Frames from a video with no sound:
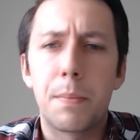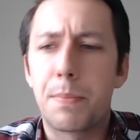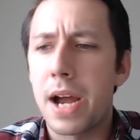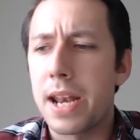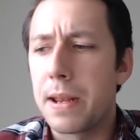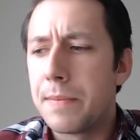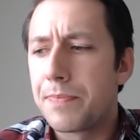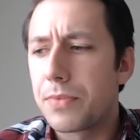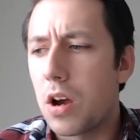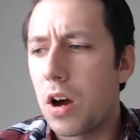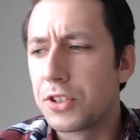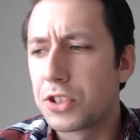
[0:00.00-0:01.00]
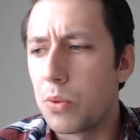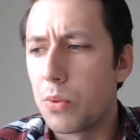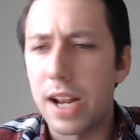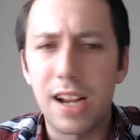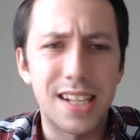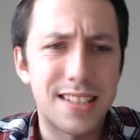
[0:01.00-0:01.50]
But also,
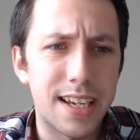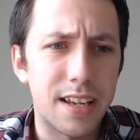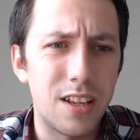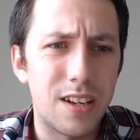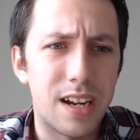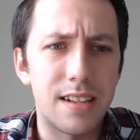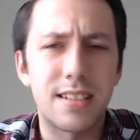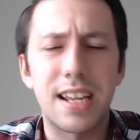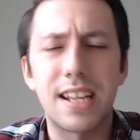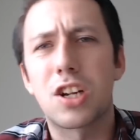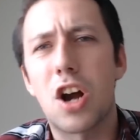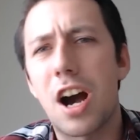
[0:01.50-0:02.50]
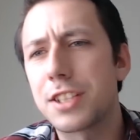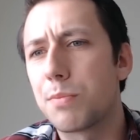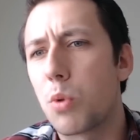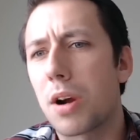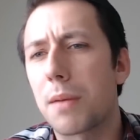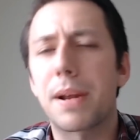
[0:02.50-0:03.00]
when I got sick in the United States, it cost
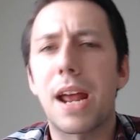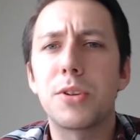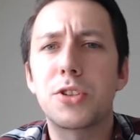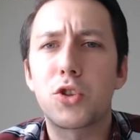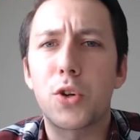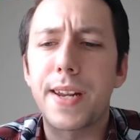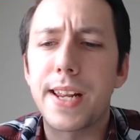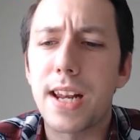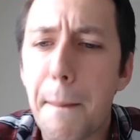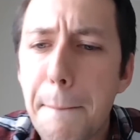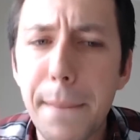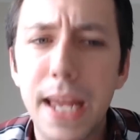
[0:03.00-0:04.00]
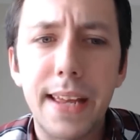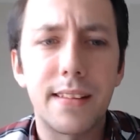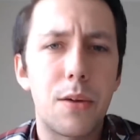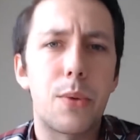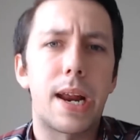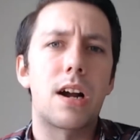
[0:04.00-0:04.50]
more, but I was treated
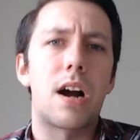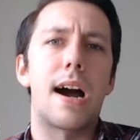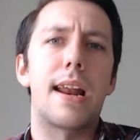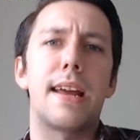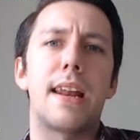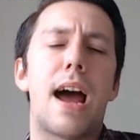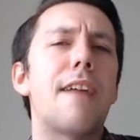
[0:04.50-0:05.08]
immediately when I got in.